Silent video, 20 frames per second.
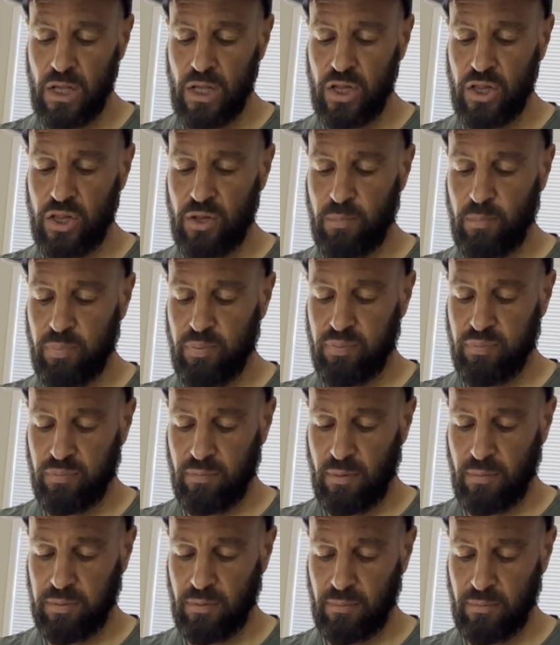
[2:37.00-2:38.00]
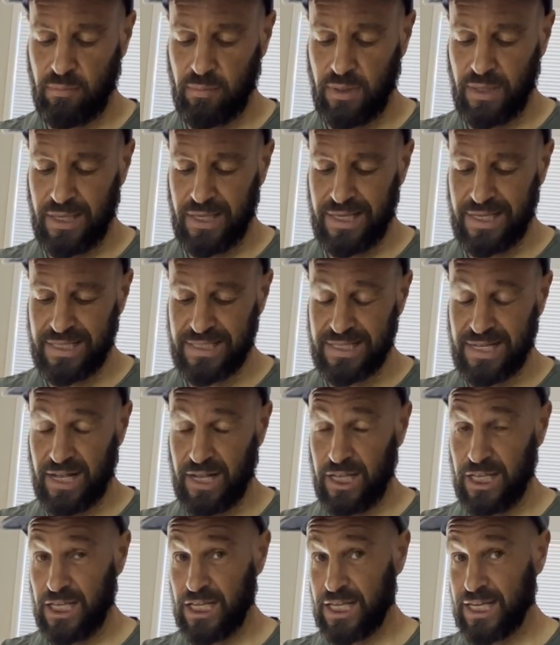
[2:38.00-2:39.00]
The problem is
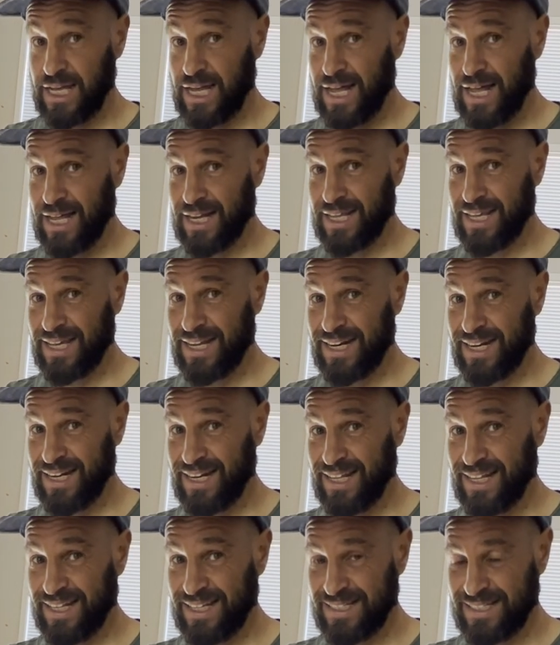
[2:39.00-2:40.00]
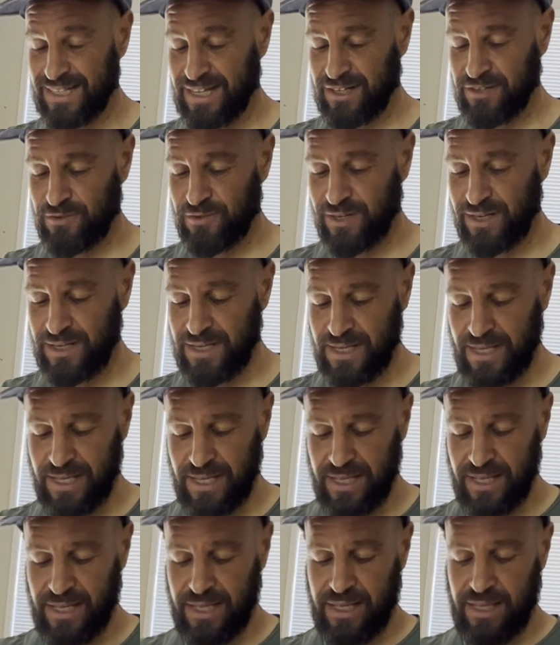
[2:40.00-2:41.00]
that you can't get it in this country
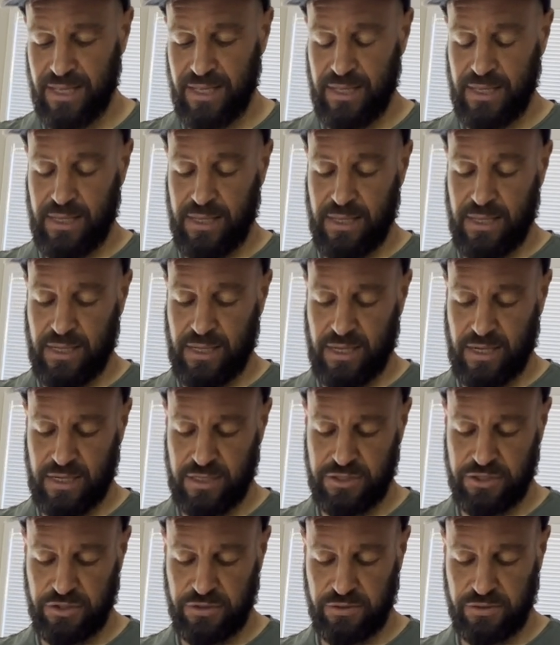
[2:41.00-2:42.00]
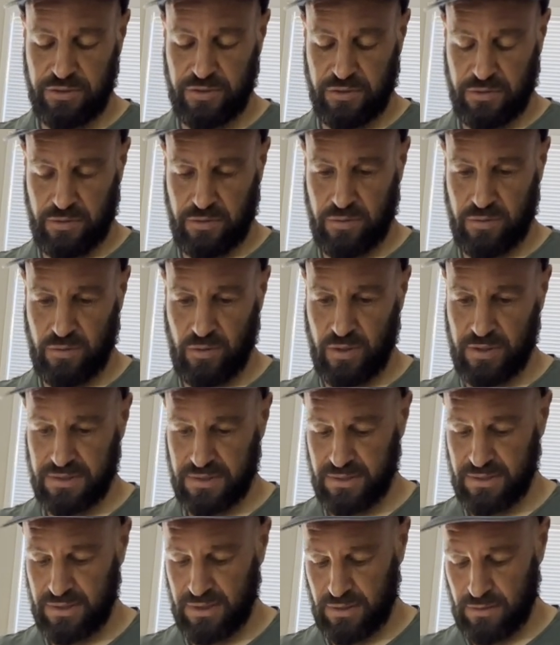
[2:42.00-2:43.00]
due to
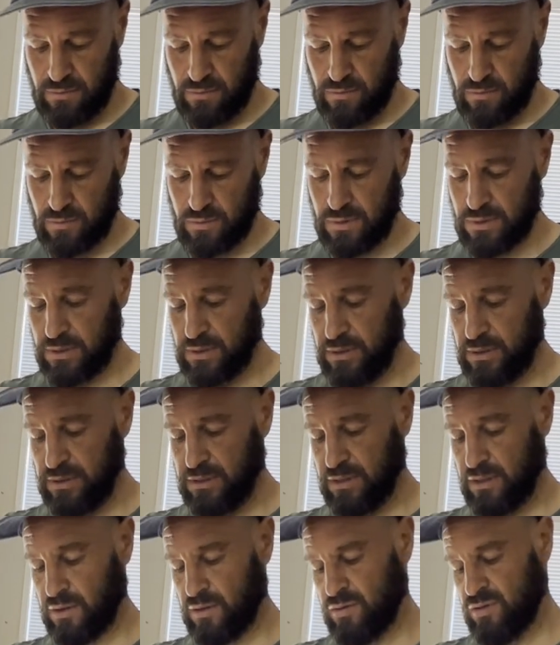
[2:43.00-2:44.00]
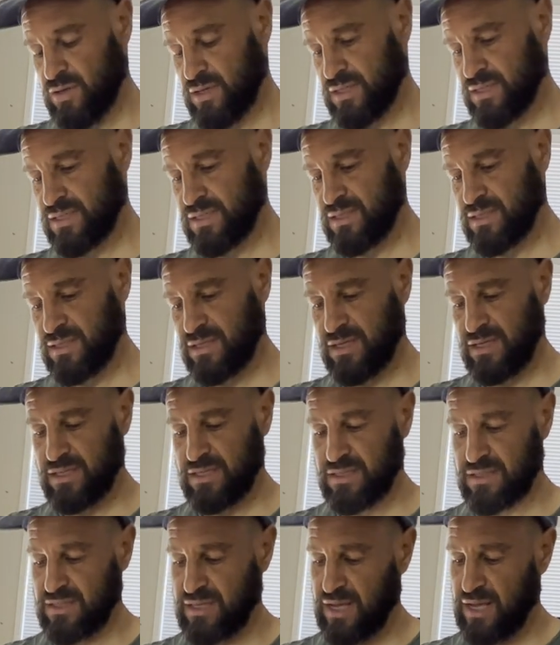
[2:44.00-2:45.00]
licensing laws. So this
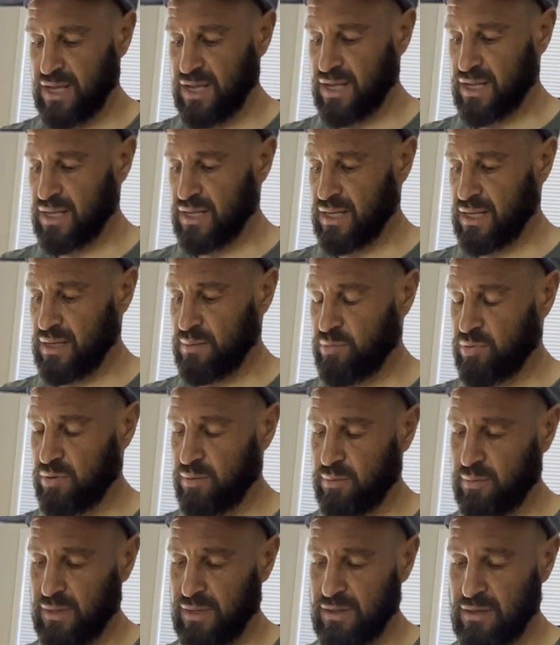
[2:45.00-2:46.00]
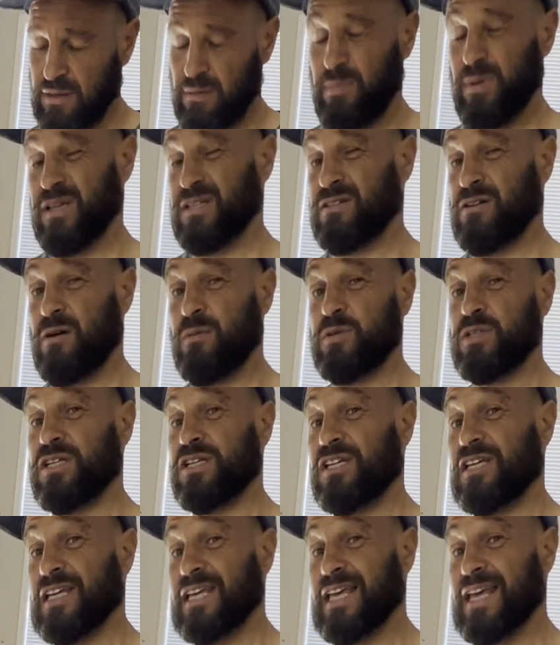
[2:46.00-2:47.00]
is probably the best option.
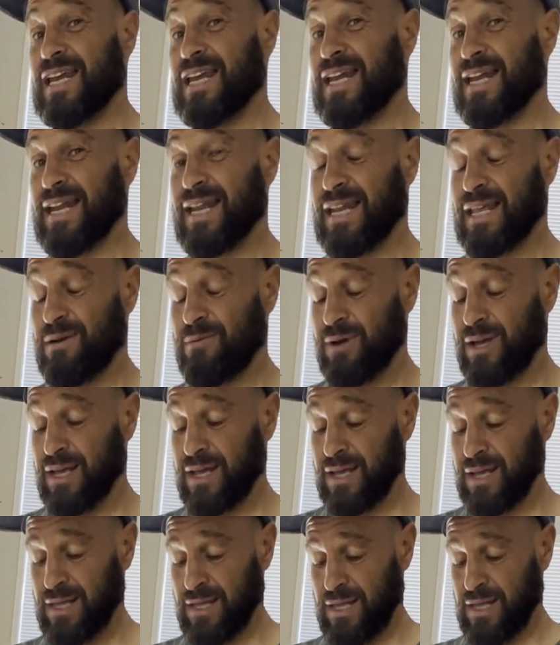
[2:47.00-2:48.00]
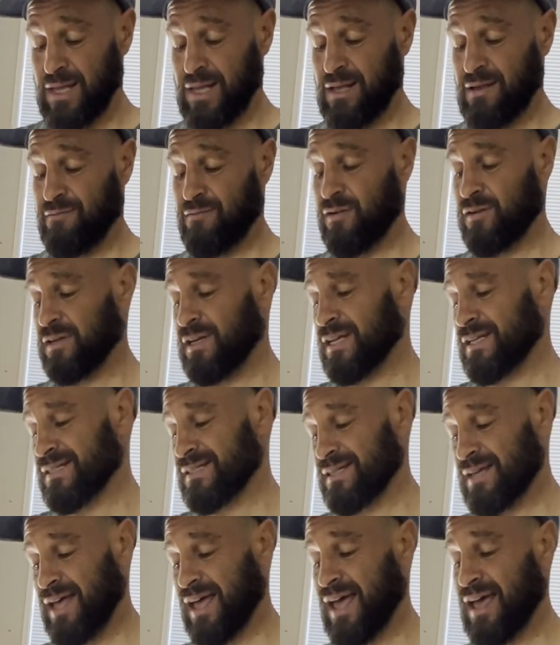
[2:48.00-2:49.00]
You can get it anywhere.
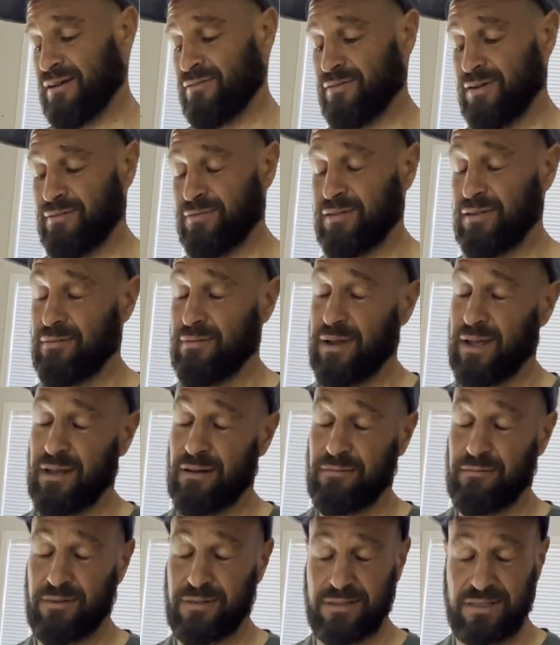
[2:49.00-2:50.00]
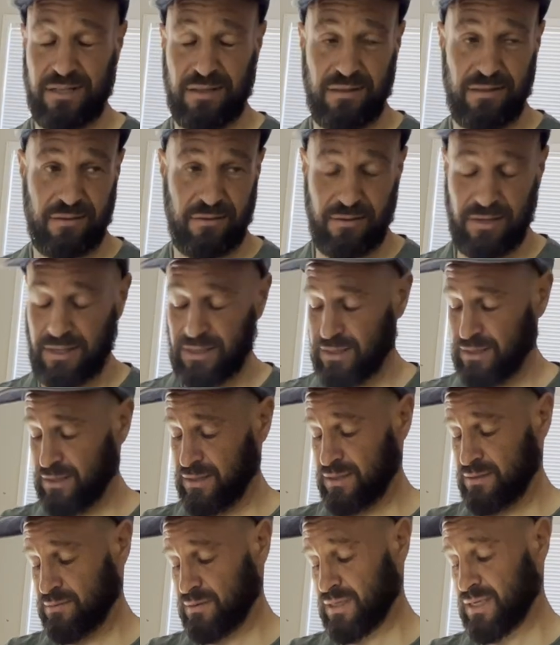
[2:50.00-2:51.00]
Vodka's at roughly around, what is it, 30,
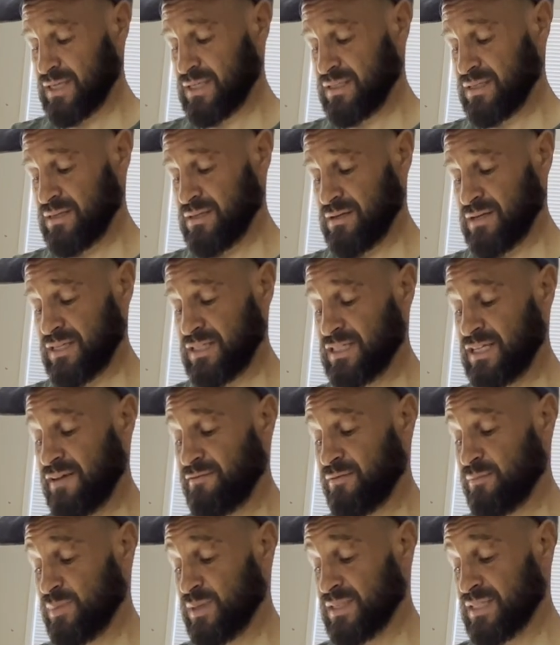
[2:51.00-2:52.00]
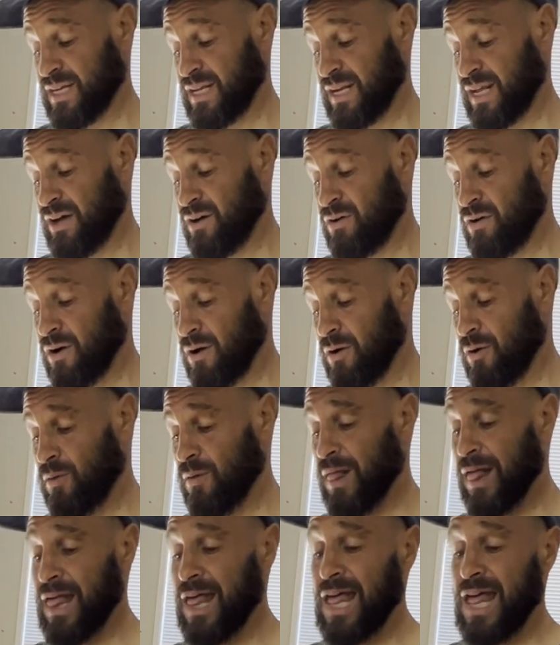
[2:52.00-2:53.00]
this one here is 37%
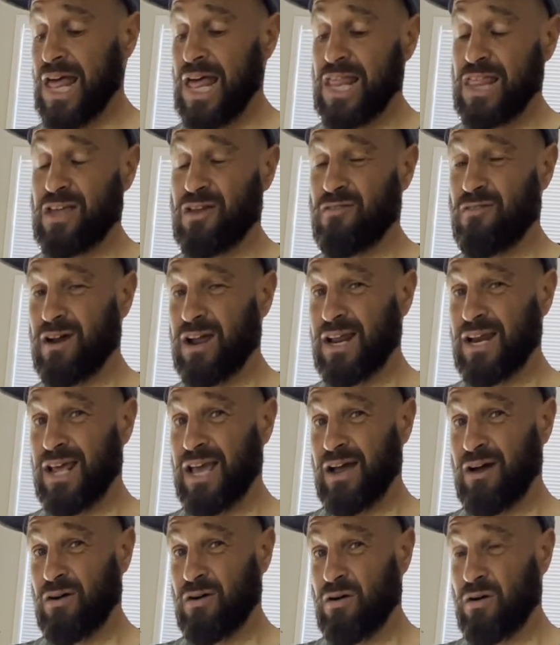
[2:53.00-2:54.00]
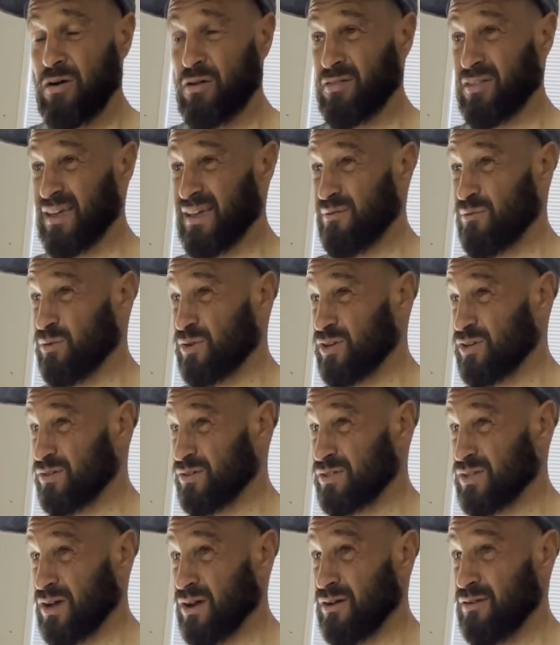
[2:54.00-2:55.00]
alcohol. The grain alcohol they would
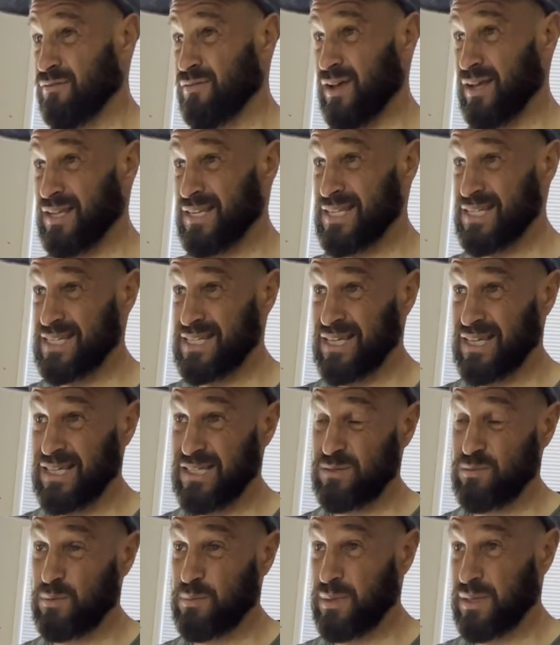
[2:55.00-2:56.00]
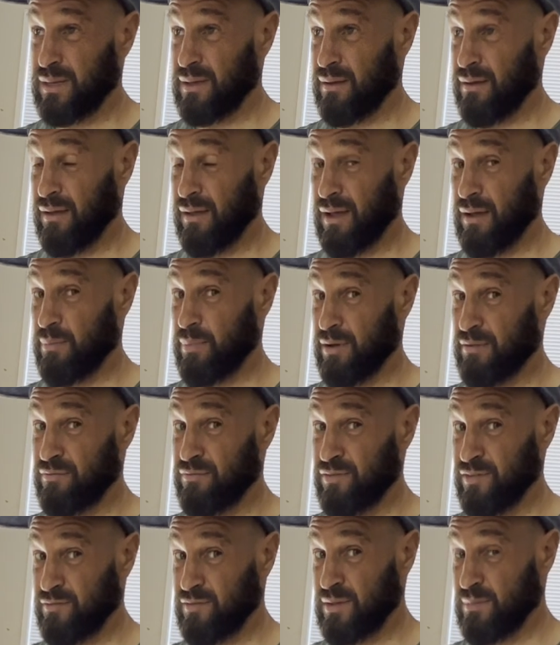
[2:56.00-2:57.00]
use overseas would be above
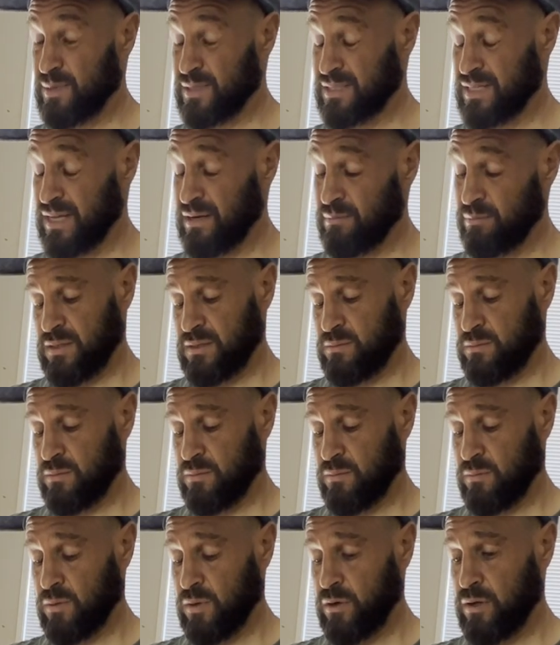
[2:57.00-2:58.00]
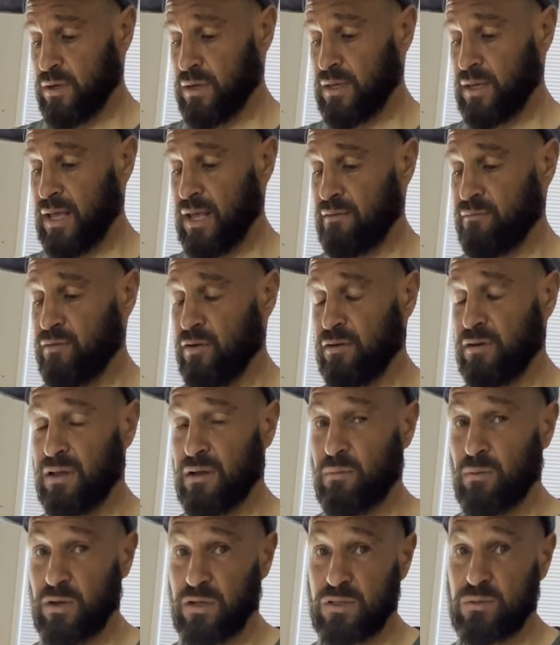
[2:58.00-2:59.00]
50%. This will work, and vodka
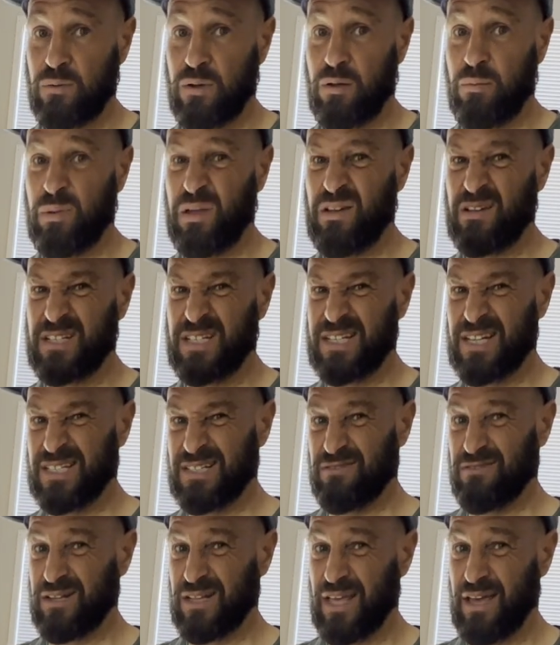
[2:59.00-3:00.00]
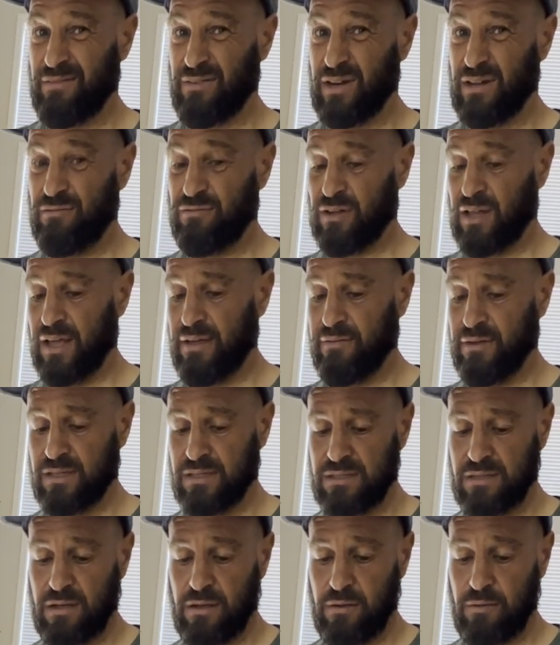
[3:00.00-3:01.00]
works well because it doesn't really have any flavour.
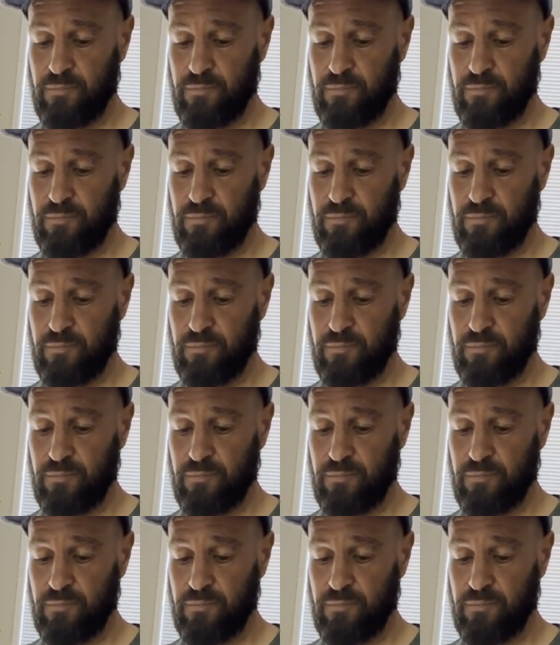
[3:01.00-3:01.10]
So